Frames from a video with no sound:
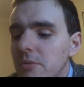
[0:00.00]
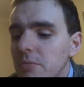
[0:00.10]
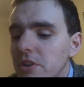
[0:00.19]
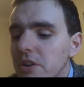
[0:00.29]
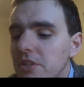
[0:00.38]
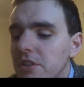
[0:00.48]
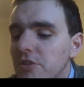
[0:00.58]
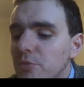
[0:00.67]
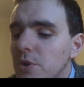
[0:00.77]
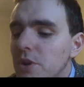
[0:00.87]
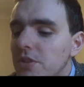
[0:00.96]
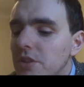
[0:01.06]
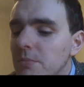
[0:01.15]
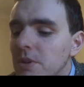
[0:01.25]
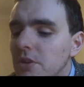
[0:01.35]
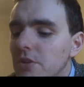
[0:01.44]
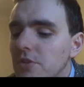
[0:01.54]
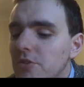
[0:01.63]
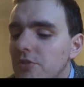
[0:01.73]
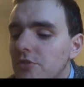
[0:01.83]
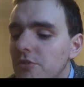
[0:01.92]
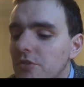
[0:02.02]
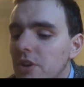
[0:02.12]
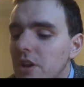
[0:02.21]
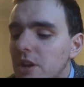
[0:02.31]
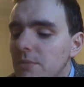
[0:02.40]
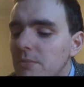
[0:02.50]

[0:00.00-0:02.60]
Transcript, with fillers: but I think it's worth it because um,